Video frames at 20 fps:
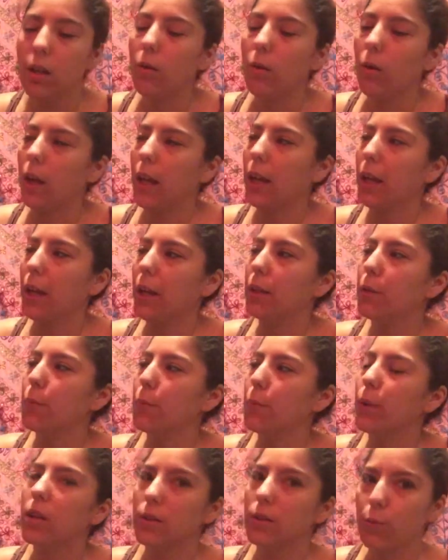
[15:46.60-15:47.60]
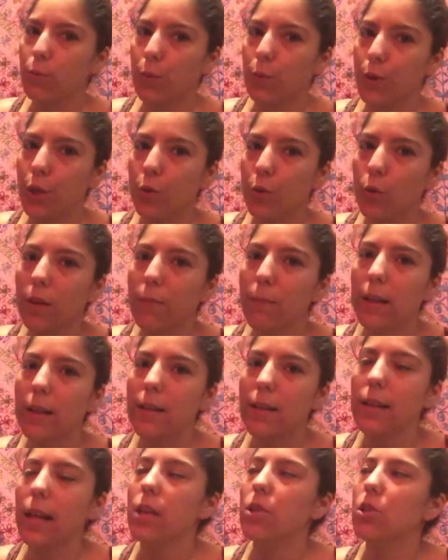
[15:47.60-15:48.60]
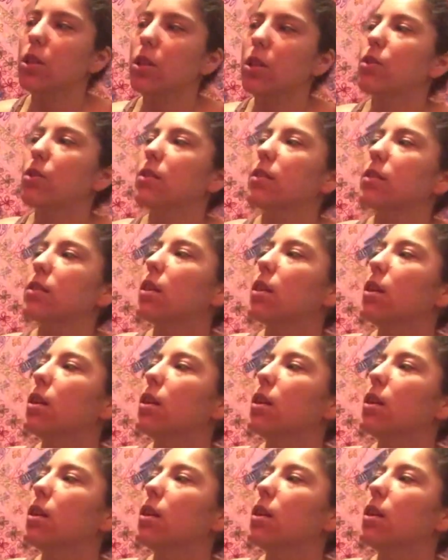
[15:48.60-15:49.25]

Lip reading: And because when you're doing meditations,